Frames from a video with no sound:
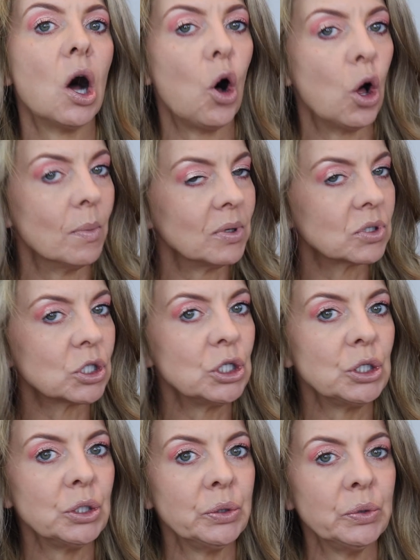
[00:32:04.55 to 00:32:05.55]
almost
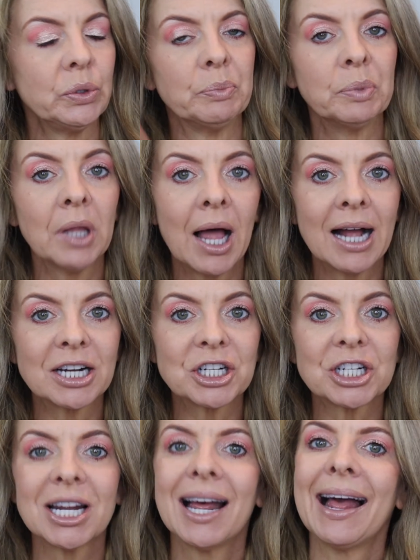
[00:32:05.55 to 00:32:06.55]
nude
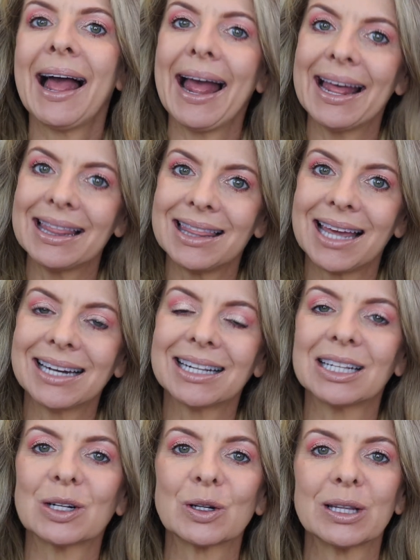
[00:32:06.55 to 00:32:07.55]
blush, and then
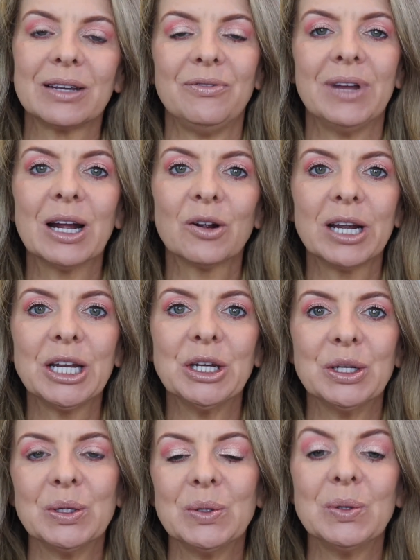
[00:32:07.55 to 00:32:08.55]
clearly very
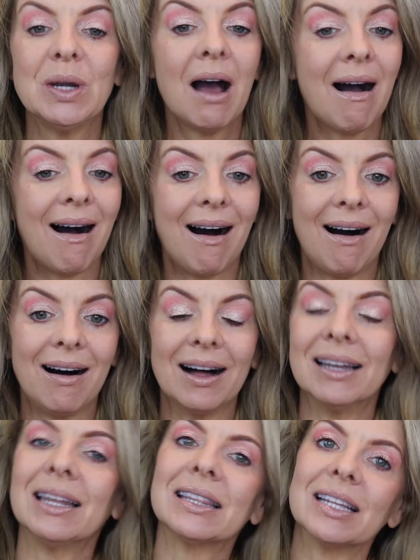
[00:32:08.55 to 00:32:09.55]
nude
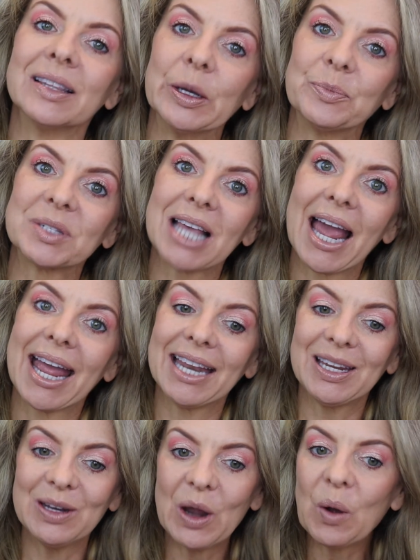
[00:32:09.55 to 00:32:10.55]
on the lips. And
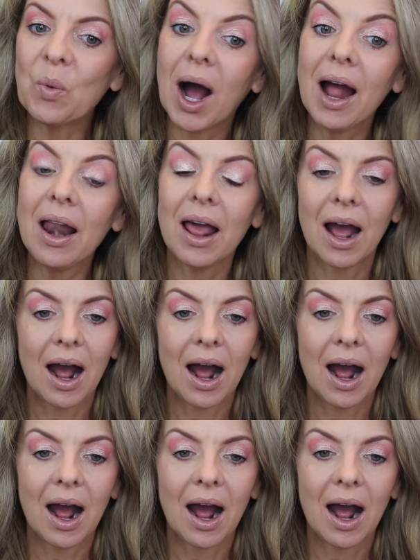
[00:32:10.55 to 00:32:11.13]
you know what?